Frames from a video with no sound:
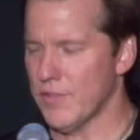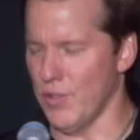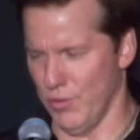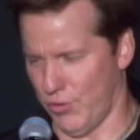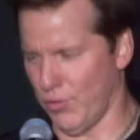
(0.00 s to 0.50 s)

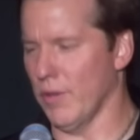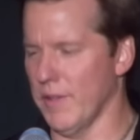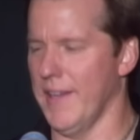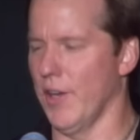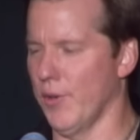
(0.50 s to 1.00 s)
So you strongly